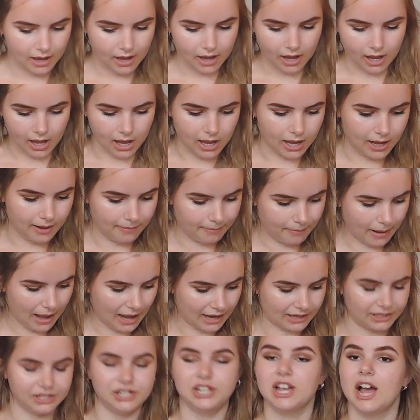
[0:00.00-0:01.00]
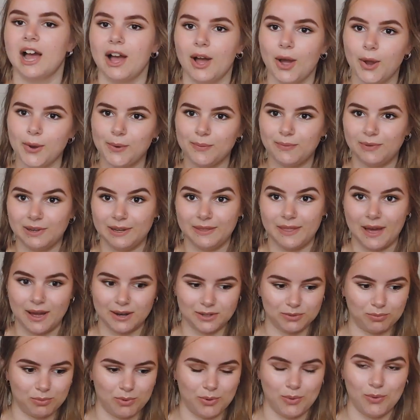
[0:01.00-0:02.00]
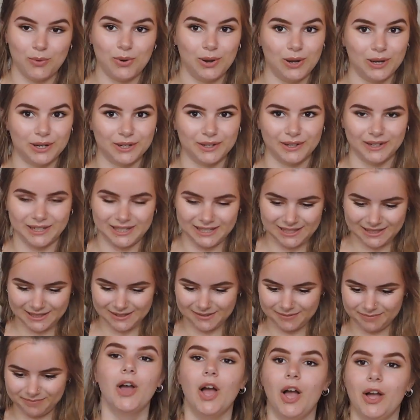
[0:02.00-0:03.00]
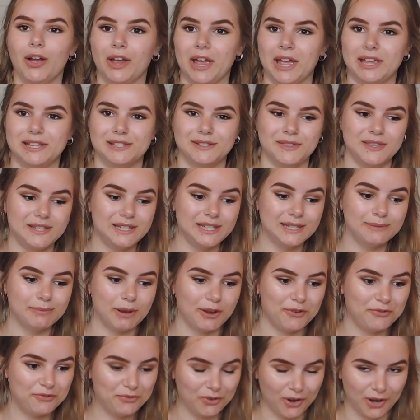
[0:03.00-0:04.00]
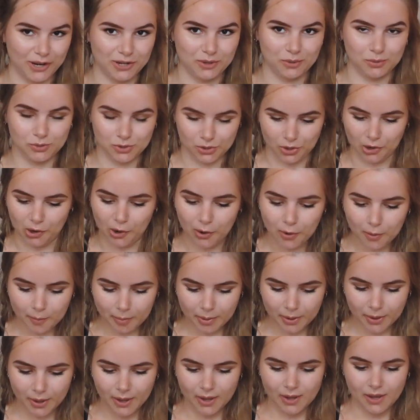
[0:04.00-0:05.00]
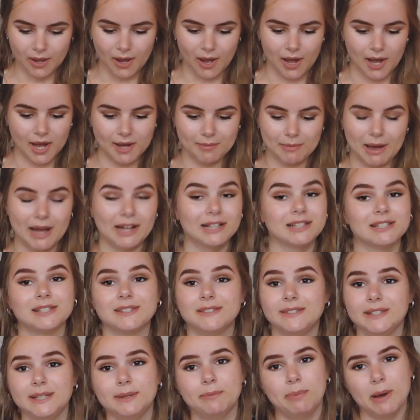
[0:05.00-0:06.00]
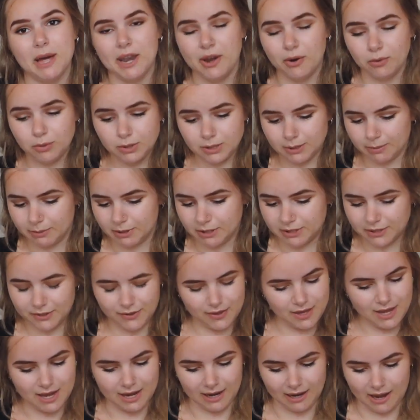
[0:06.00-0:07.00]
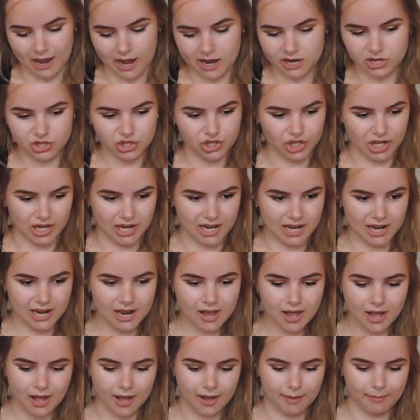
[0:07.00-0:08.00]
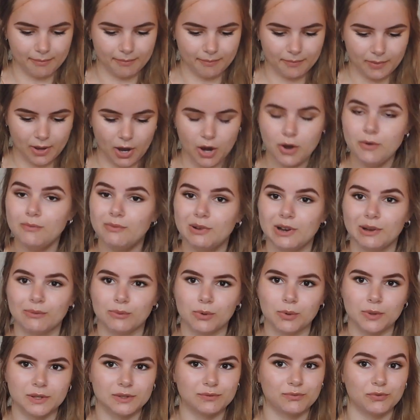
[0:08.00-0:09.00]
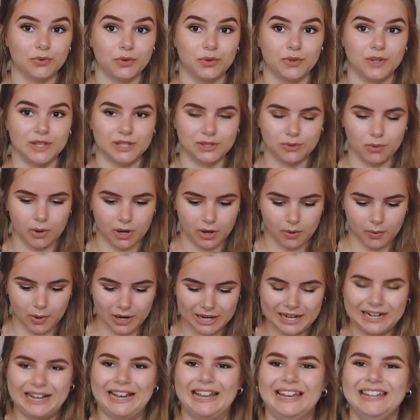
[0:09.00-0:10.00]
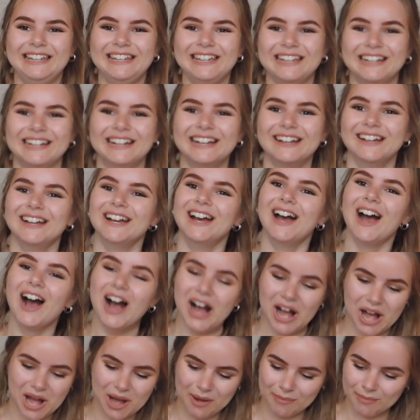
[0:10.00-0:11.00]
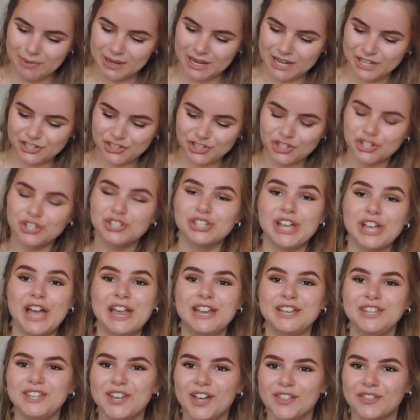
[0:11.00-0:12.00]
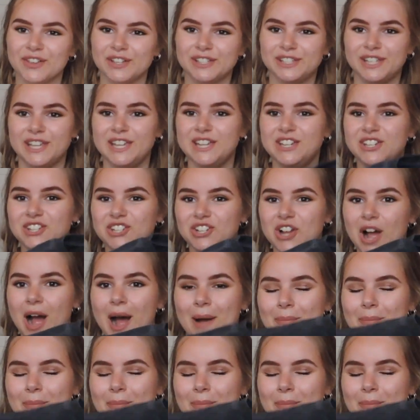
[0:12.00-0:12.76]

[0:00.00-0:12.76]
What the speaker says: And yeah, hopefully that will look nice. Okay, so this is my final top, and the penultimate thing actually. Hopefully I've got through this quite quickly. It's just another t-shirt,